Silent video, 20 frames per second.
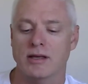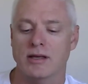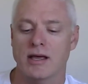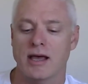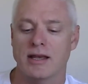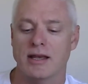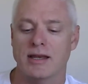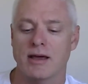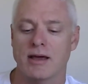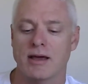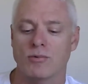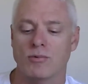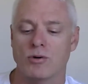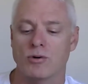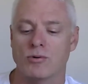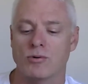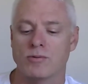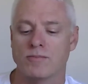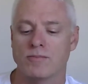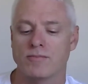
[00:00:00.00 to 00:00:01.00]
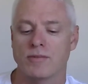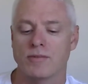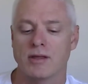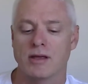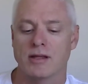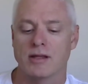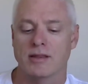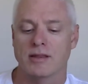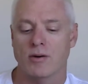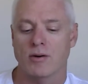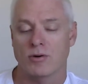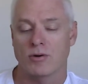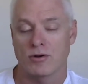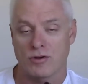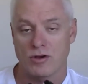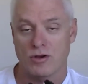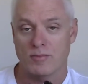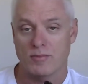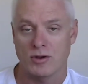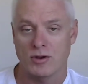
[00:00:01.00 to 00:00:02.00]
and that will
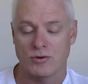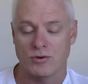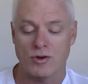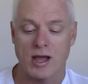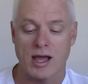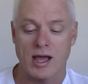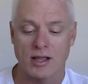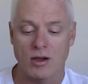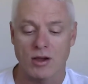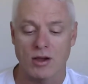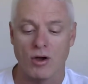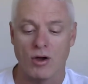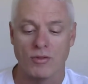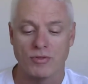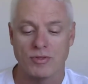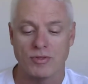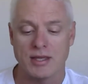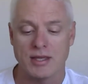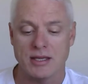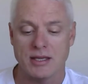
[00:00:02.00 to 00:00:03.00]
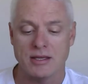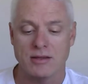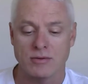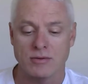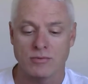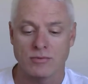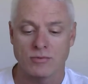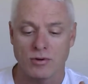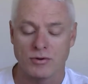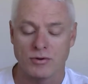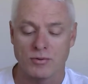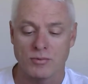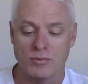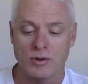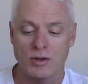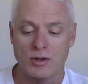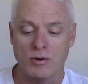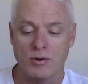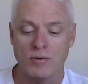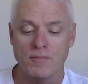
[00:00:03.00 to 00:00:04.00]
determine the drag on the
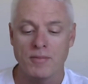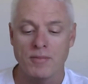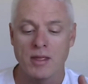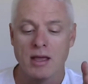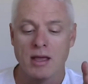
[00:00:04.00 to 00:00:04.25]
reel.